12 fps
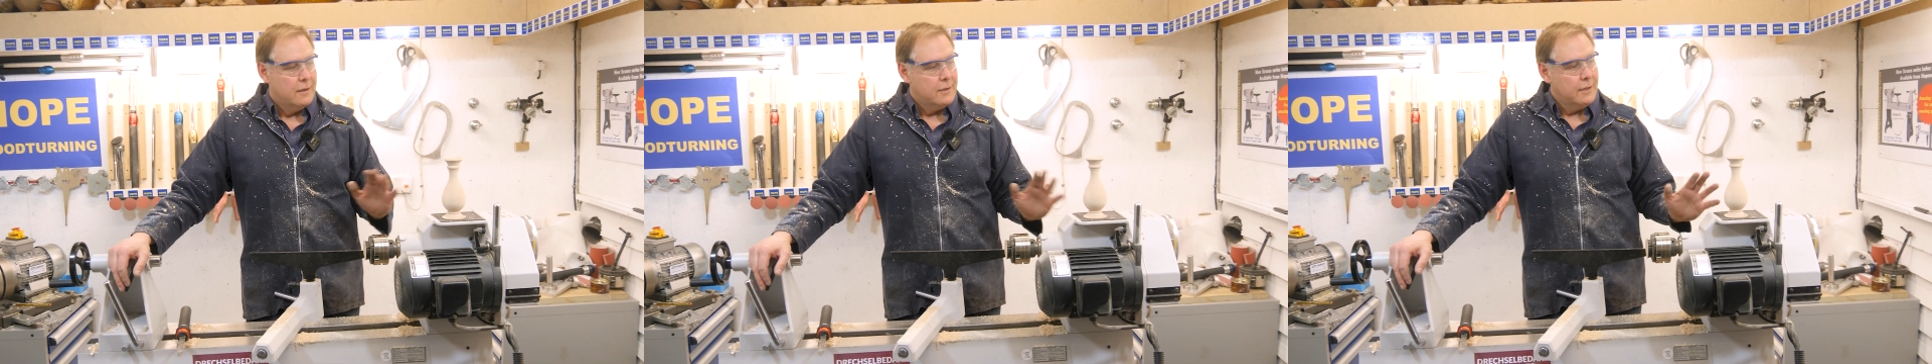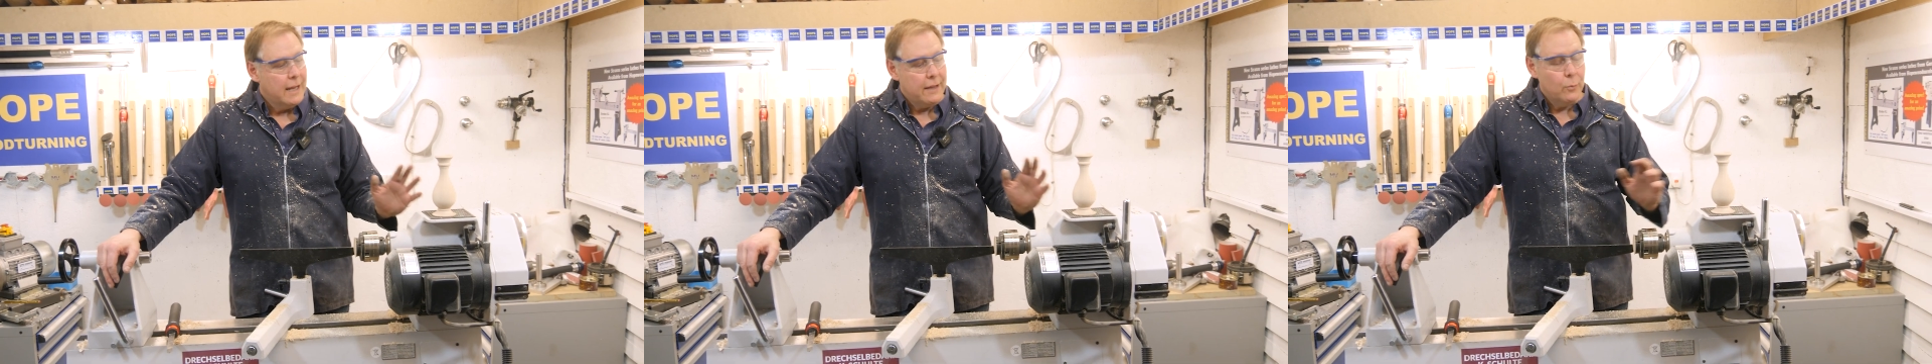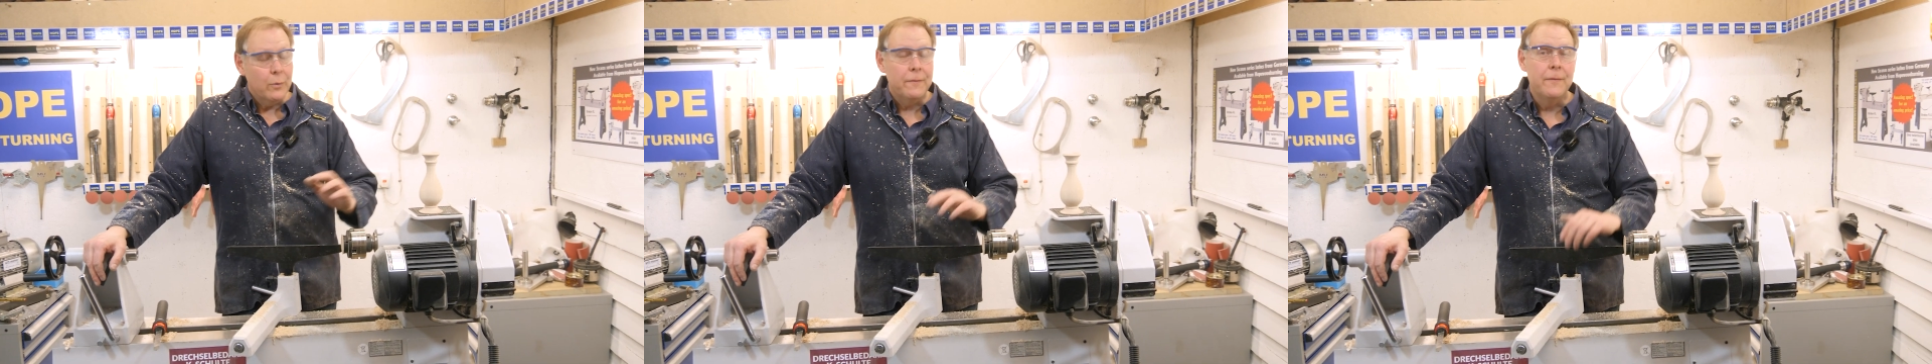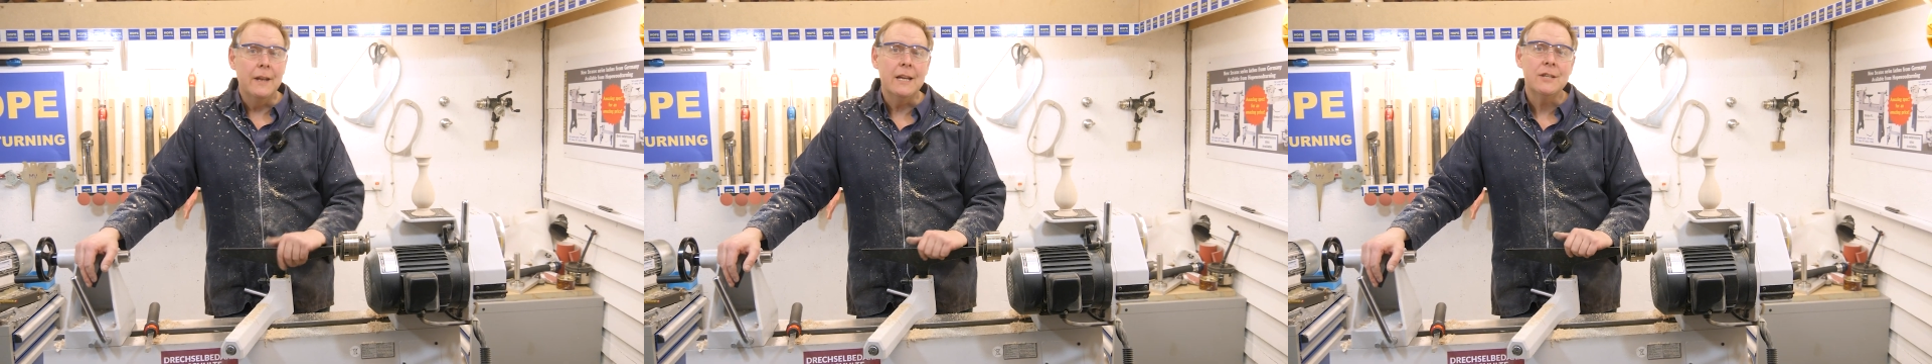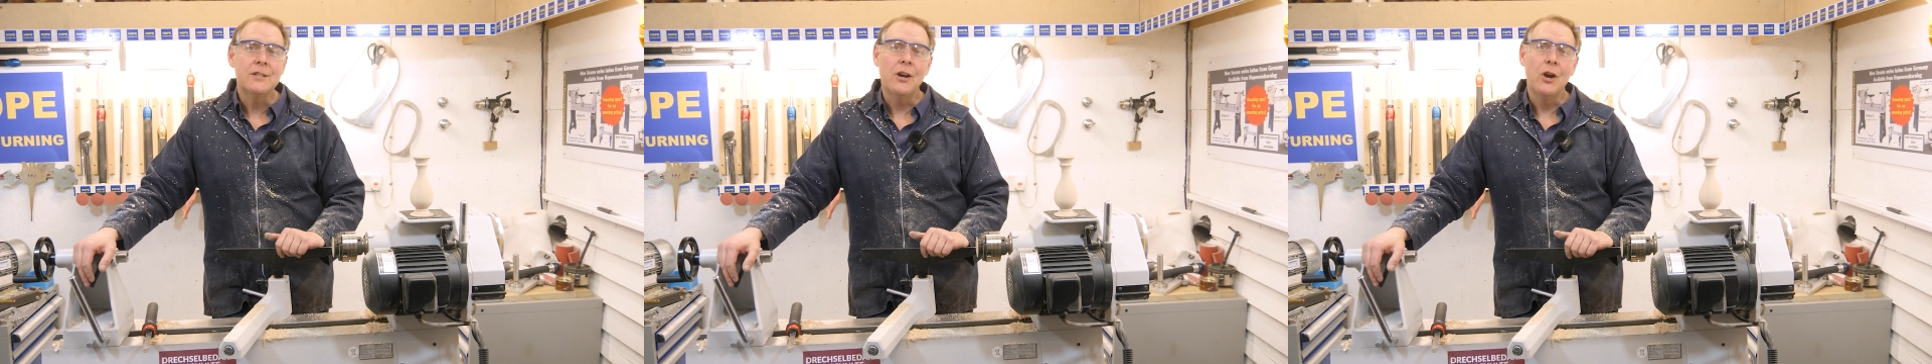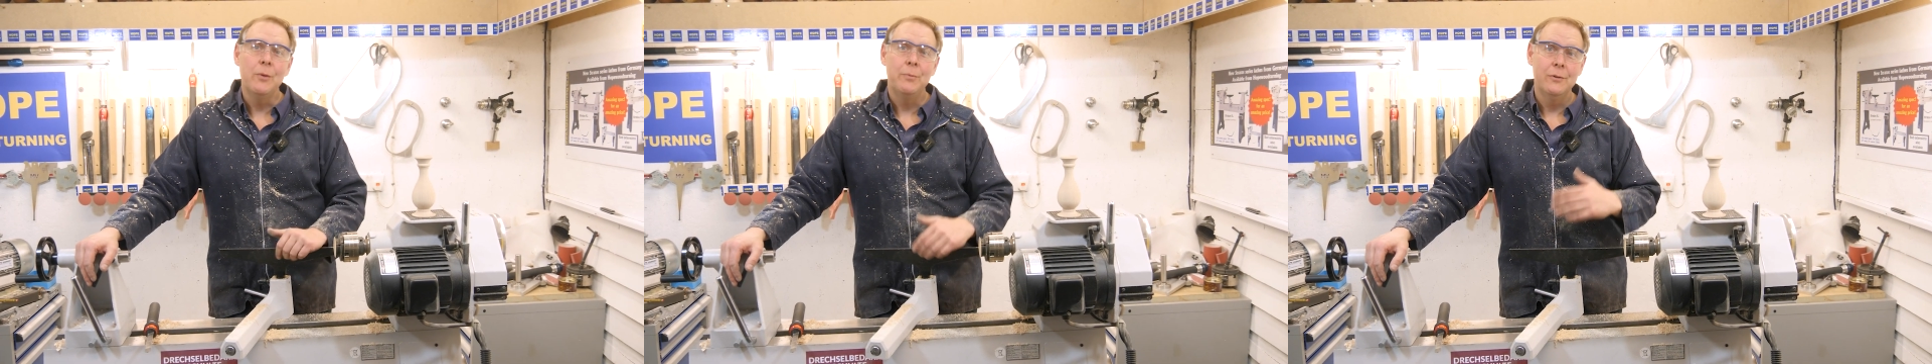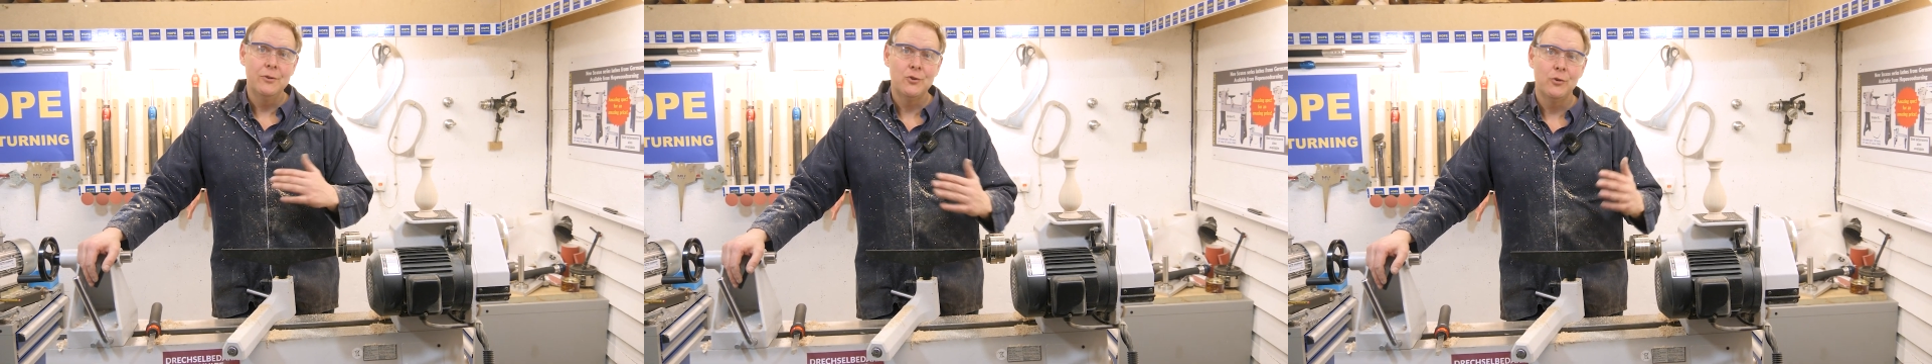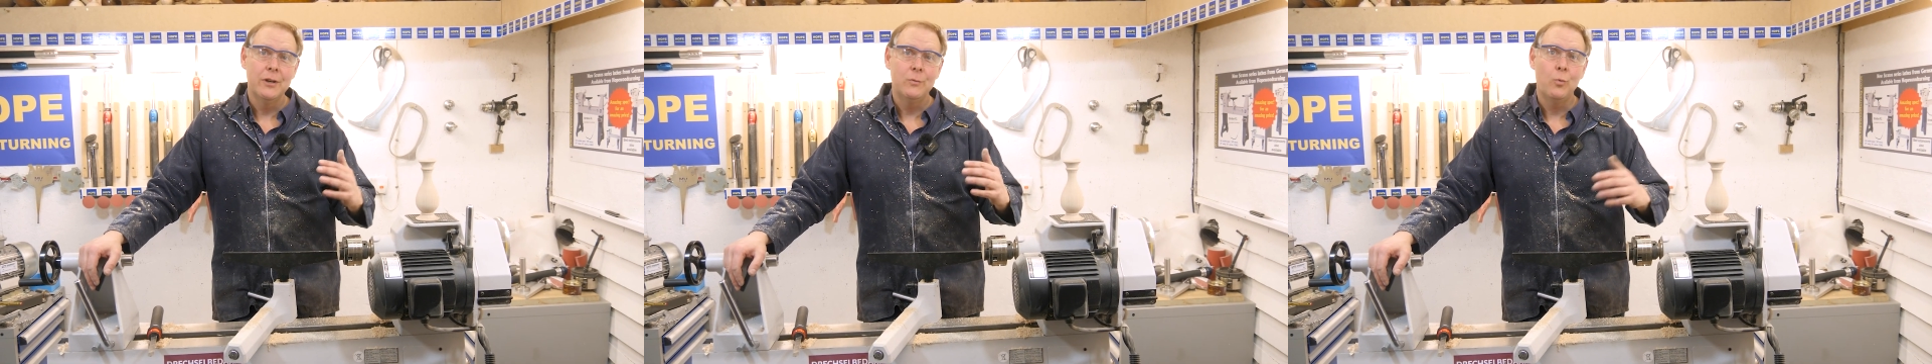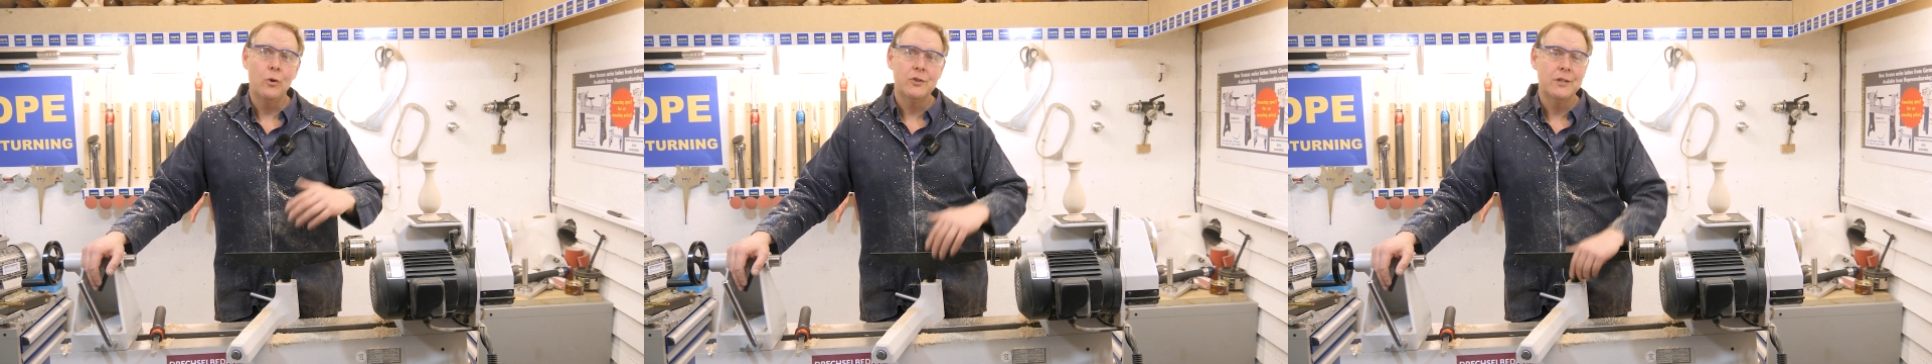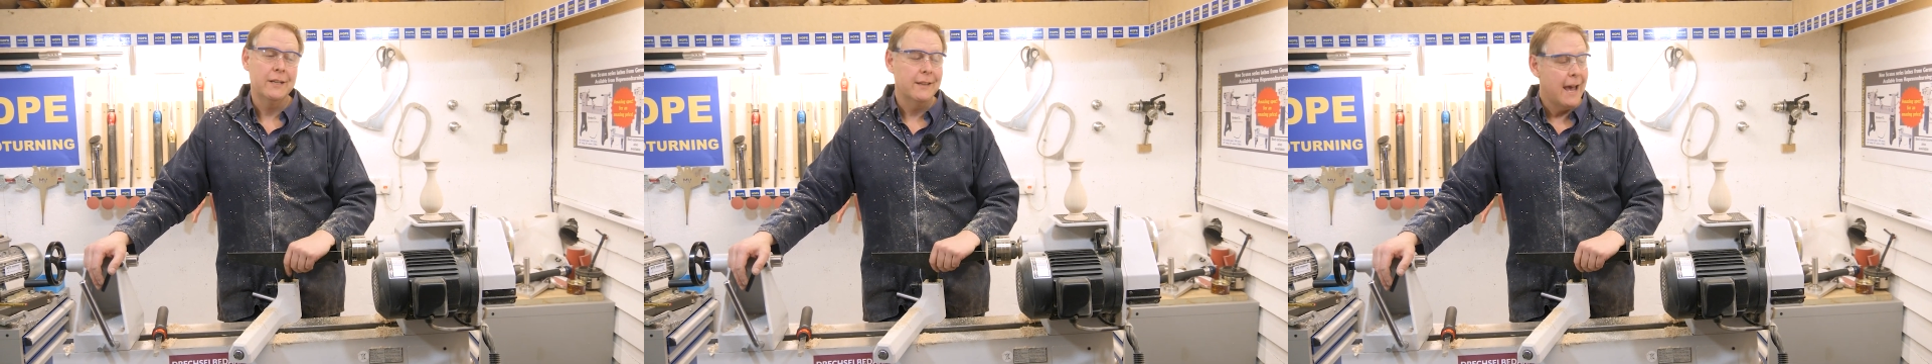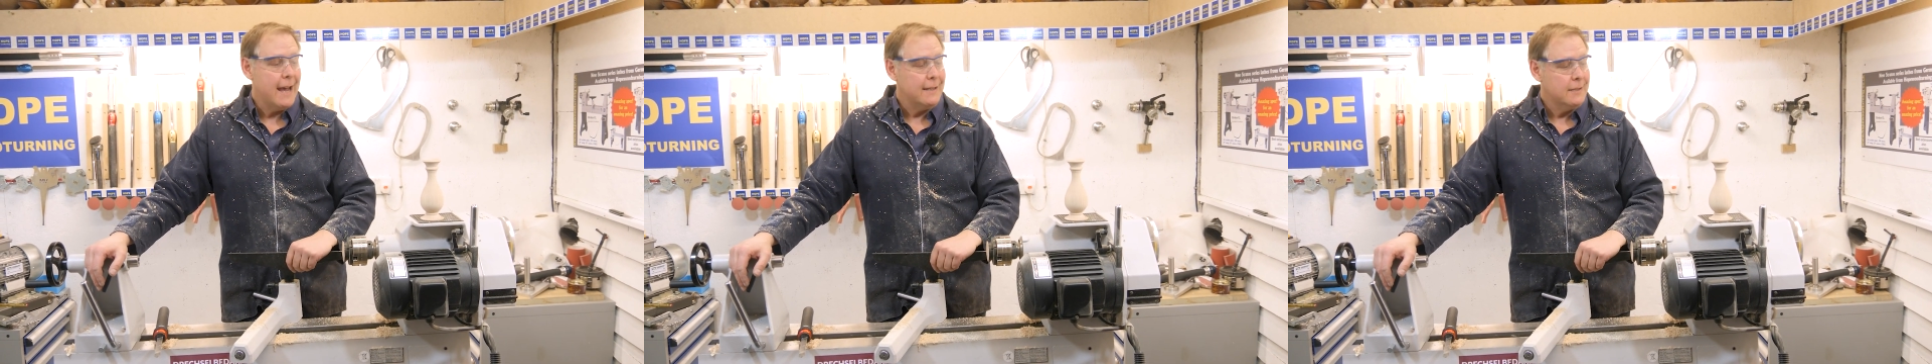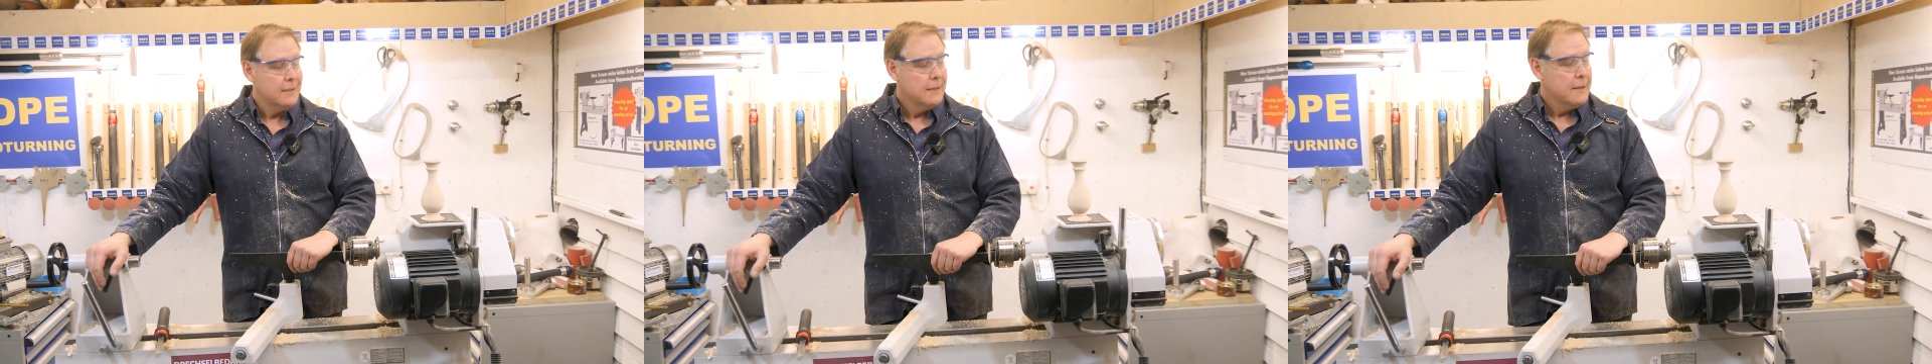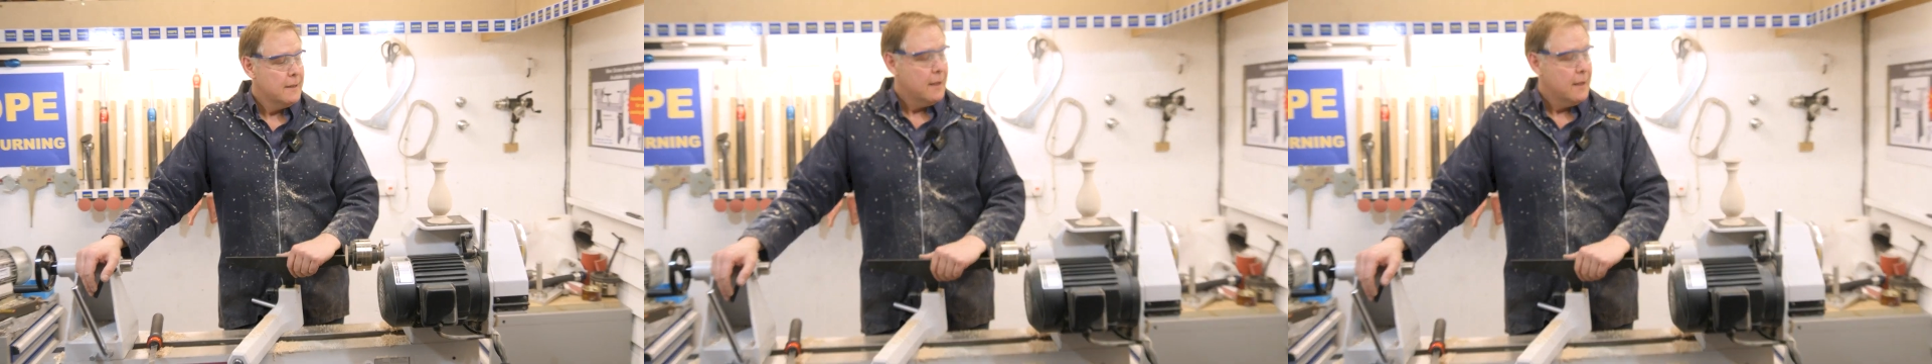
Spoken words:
So now that we've finished, I hope you enjoyed watching that.